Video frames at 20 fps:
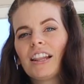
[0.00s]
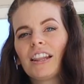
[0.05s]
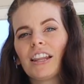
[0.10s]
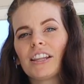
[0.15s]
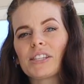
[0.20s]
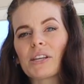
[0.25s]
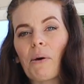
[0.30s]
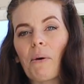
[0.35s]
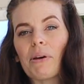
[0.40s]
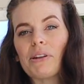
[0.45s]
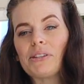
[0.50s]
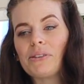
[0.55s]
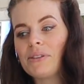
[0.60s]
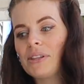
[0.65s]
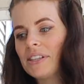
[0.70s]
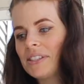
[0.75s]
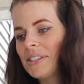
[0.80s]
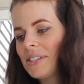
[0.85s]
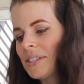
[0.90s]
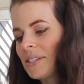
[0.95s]
let's go ahead and
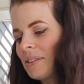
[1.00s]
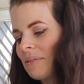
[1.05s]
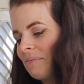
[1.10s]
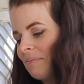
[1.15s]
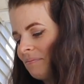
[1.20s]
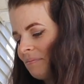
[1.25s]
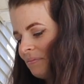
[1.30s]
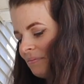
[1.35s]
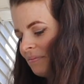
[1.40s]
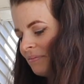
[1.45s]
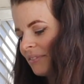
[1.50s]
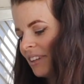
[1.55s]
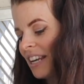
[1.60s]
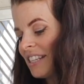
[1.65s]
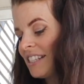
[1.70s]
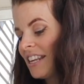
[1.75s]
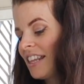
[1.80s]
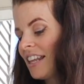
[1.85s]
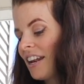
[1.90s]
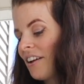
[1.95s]
do this. I
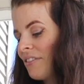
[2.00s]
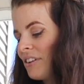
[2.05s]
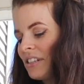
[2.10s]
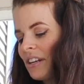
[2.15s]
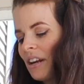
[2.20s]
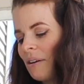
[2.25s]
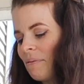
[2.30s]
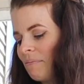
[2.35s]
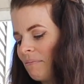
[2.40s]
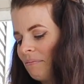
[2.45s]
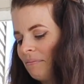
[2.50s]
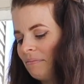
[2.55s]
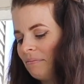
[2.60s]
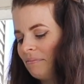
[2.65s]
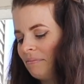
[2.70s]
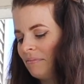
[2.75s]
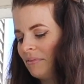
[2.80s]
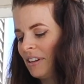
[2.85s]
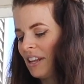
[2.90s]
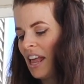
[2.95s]
say that every time
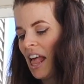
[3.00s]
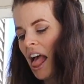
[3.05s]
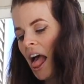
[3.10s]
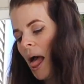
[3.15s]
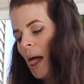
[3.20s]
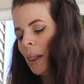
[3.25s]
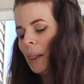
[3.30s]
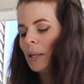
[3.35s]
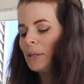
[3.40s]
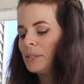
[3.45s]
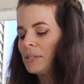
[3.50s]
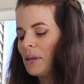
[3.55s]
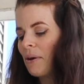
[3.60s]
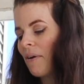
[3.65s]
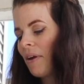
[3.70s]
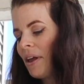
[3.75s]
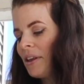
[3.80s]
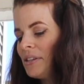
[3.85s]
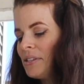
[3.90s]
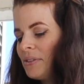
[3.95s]
let's go
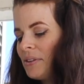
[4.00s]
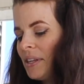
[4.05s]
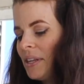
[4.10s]
ahead and do